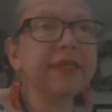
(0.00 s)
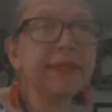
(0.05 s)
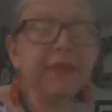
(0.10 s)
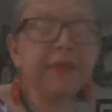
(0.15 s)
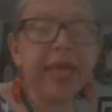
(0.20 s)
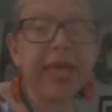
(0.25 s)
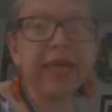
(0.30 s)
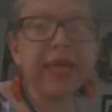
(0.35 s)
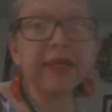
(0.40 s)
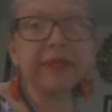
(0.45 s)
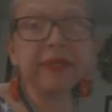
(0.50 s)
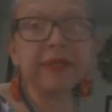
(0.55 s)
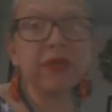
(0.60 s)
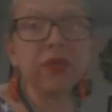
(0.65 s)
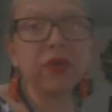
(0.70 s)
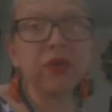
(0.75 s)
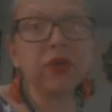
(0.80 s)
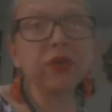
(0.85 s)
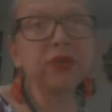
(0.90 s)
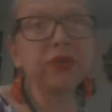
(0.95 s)
demand you
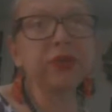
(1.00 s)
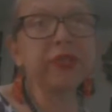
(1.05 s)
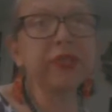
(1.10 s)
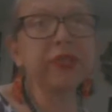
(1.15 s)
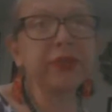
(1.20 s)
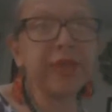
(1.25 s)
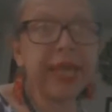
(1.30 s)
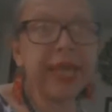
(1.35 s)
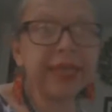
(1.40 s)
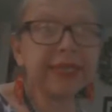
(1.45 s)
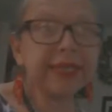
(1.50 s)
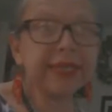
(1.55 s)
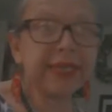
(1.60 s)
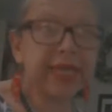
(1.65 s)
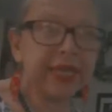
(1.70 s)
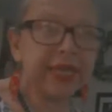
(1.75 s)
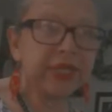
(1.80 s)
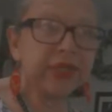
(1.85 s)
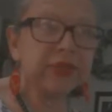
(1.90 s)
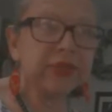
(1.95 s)
know go to the United
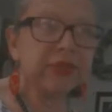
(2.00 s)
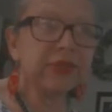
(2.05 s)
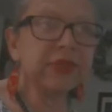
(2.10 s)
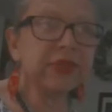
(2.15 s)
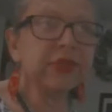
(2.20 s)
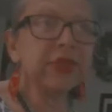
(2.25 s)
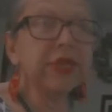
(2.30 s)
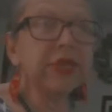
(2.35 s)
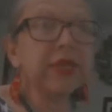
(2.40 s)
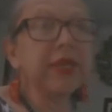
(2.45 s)
Nations,